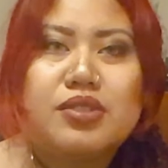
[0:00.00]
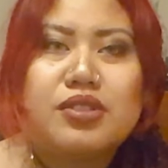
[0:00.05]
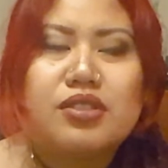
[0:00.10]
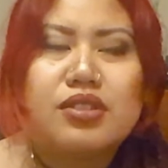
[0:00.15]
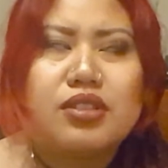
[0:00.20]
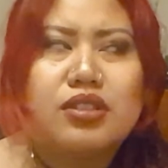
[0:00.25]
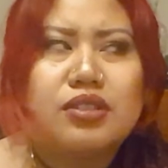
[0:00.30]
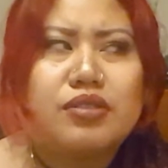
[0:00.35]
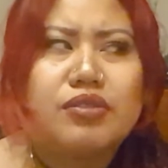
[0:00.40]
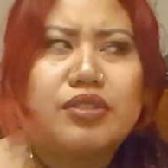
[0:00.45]

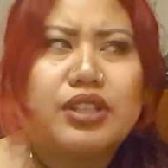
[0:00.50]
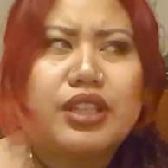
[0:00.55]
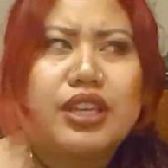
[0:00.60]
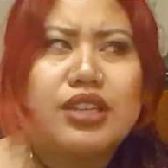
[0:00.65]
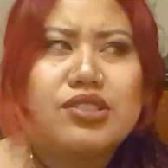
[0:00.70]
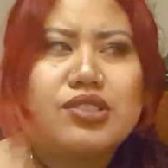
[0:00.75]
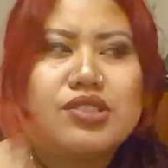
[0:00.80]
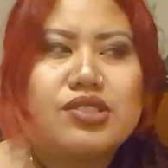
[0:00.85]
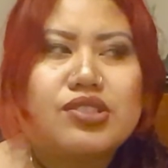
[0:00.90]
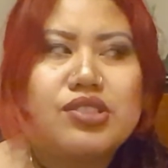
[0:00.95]
or
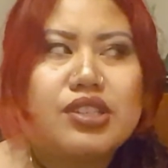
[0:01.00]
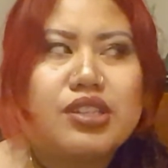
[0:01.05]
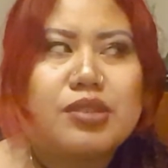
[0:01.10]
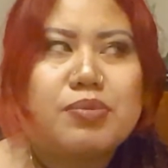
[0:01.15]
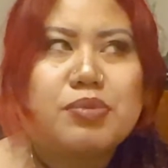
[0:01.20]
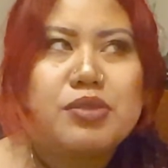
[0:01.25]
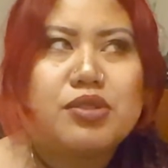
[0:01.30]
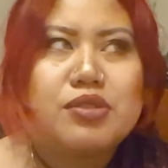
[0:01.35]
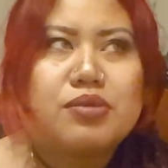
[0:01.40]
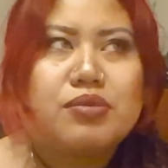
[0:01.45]

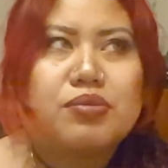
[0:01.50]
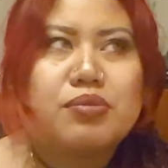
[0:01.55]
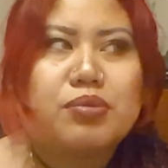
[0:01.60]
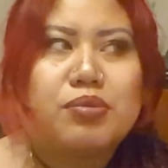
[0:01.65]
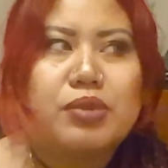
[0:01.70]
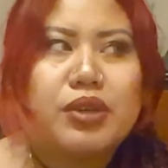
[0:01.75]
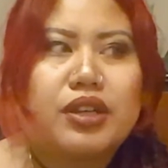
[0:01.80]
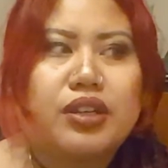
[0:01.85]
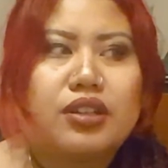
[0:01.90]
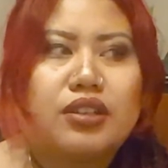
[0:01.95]
relationships
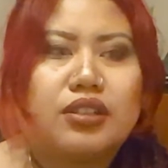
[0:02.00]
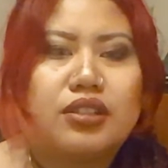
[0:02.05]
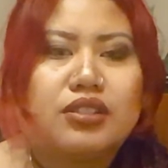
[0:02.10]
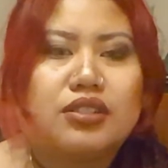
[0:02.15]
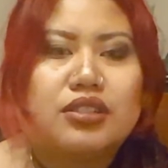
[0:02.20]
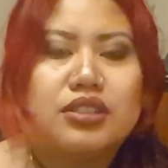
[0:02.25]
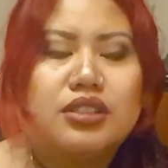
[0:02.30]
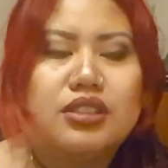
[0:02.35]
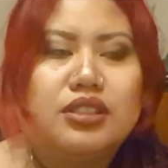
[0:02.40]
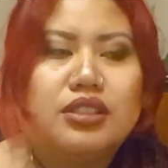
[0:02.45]
where
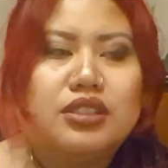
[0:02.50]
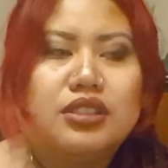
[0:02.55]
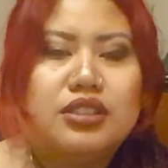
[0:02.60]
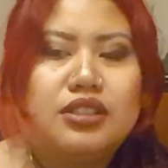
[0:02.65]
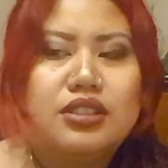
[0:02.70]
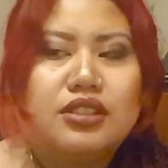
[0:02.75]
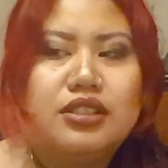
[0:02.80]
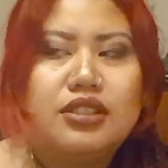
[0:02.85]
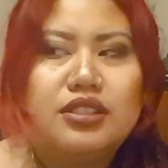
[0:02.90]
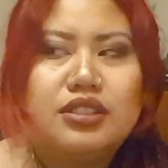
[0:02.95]

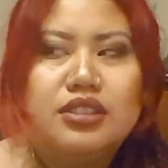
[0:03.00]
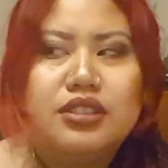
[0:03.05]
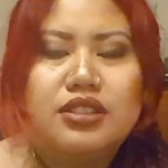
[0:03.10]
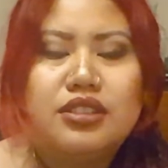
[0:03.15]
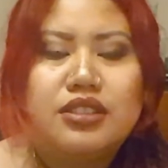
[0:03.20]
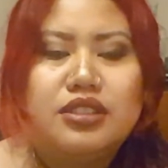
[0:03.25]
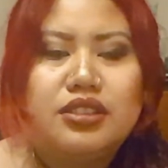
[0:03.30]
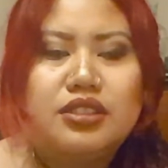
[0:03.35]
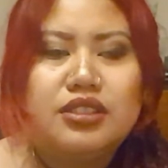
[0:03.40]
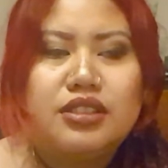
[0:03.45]

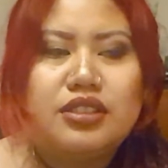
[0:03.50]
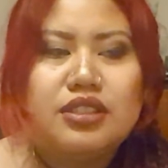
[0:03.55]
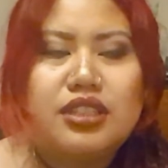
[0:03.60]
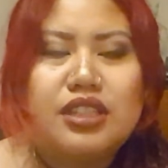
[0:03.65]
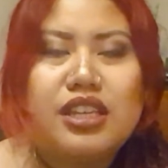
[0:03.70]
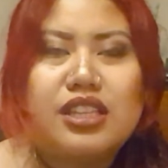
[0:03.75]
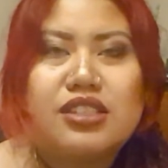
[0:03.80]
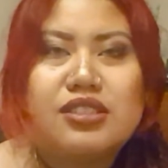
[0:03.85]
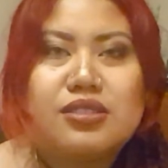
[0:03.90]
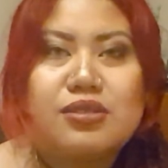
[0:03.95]

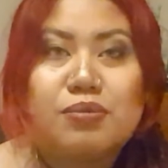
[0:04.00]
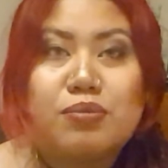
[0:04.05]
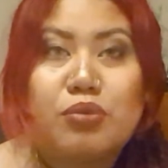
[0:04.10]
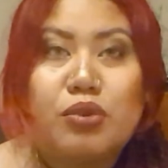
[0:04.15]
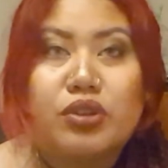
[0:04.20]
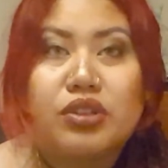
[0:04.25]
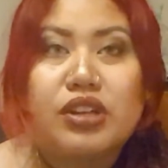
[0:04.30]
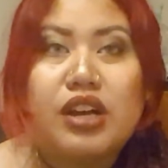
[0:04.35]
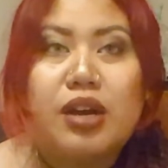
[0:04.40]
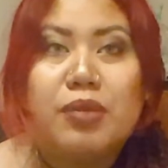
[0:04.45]
it's
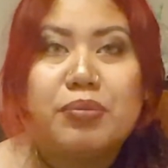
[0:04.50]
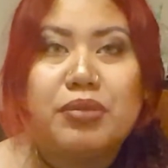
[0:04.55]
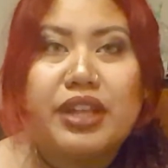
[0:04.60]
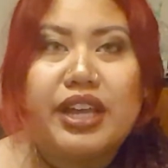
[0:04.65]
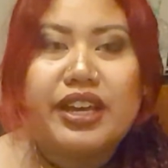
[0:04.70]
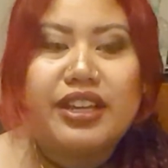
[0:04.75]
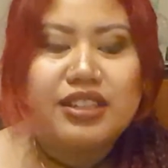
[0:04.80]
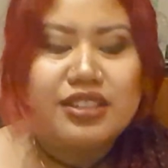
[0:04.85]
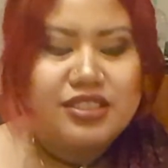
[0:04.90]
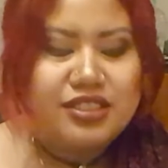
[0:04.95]
more
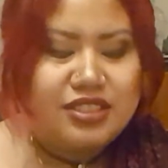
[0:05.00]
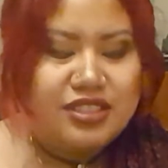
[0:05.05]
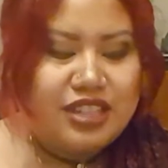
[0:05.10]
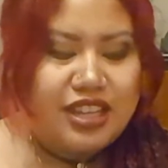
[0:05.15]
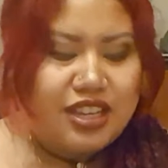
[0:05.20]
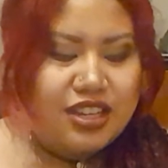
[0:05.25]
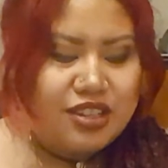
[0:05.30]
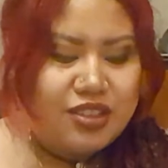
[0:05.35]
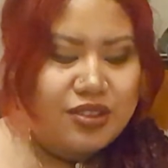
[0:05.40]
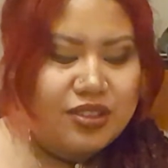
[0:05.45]
complex,
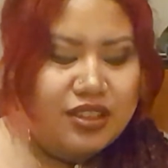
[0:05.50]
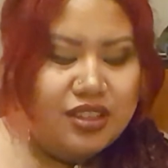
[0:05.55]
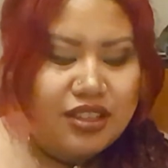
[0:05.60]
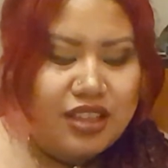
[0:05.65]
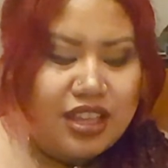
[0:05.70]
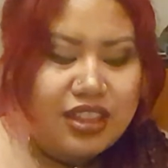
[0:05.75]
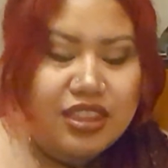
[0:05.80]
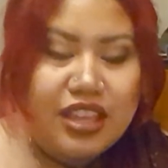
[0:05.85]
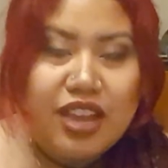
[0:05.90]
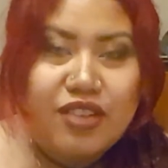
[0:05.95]
and you can
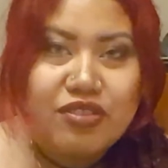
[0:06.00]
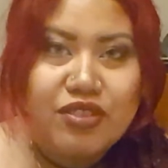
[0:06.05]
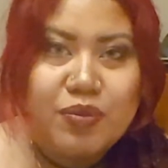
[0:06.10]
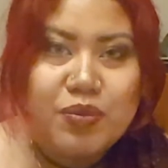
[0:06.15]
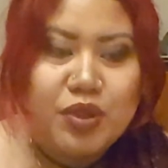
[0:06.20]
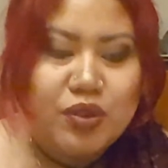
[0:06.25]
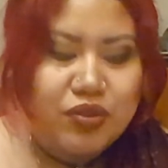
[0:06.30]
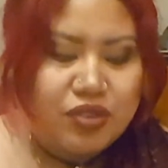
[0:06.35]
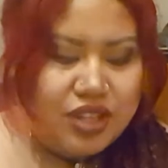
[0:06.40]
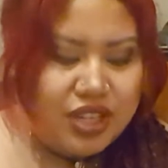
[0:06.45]
get that from
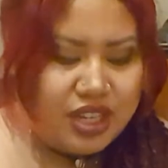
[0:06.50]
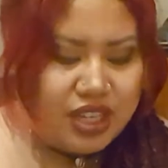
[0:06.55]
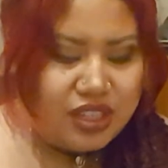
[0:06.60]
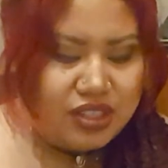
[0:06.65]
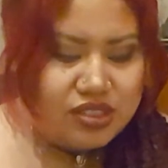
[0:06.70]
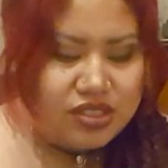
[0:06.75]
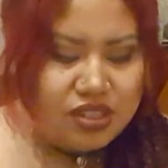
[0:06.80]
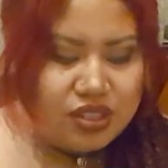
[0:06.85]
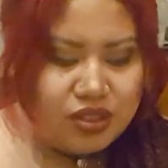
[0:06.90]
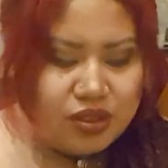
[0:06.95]
the reading
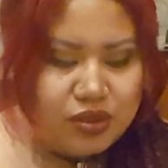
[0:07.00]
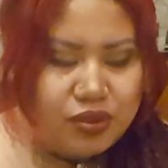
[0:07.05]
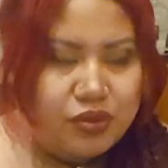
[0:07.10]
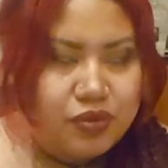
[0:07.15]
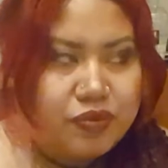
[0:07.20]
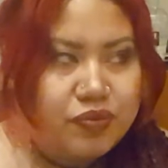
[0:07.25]
too.